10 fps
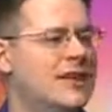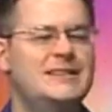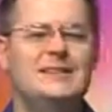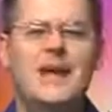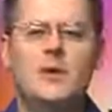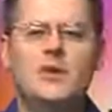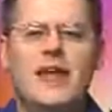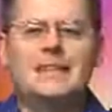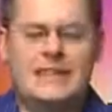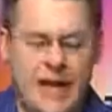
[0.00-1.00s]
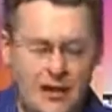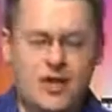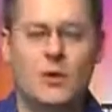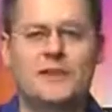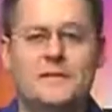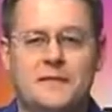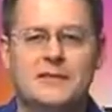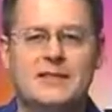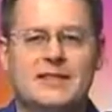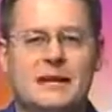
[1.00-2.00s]
They say what they tell you what the
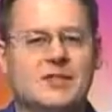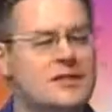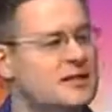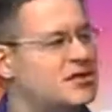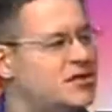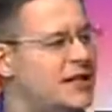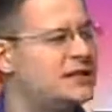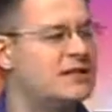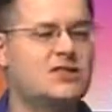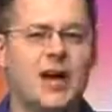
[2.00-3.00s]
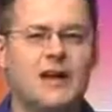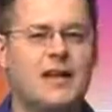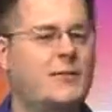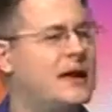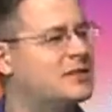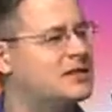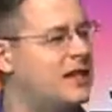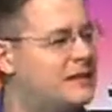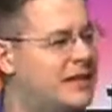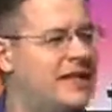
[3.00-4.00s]
first deception is. It's Jesus talking about
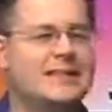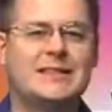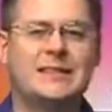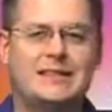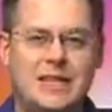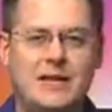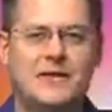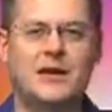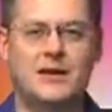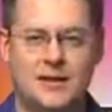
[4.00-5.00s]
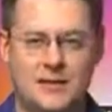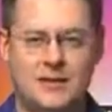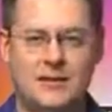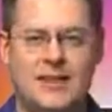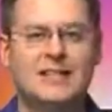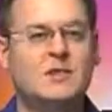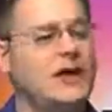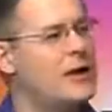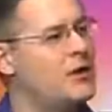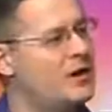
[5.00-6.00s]
himself, and right. he's a deceiver. Right.
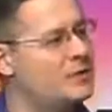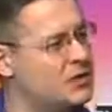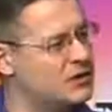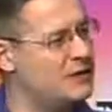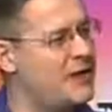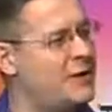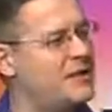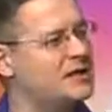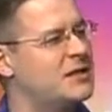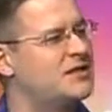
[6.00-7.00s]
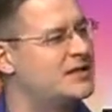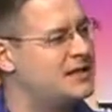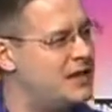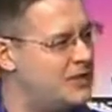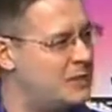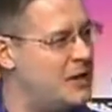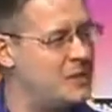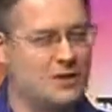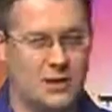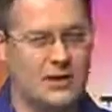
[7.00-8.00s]
That's right. why they wanted him crucified, because he was deceiving
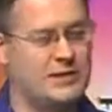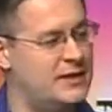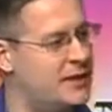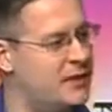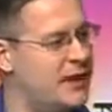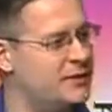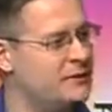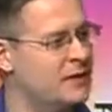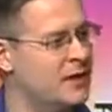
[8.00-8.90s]
people, according to them, right?